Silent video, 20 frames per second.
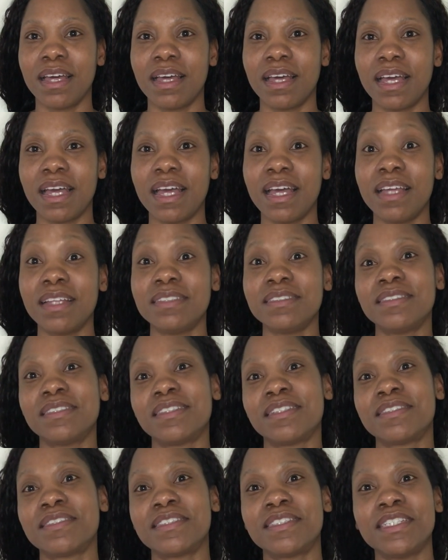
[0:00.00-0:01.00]
and
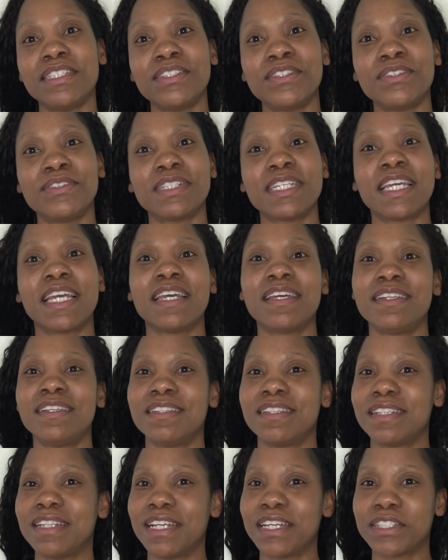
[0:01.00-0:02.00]
see you again in
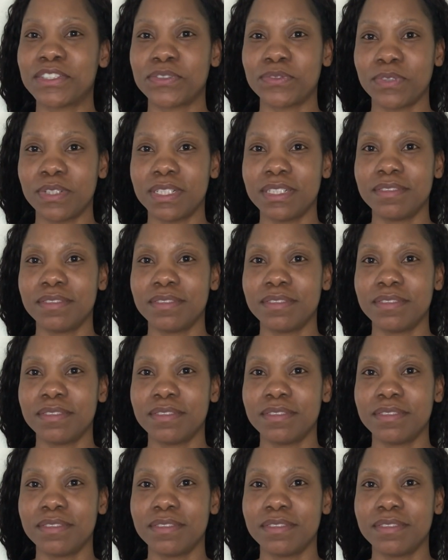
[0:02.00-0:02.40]
the next one.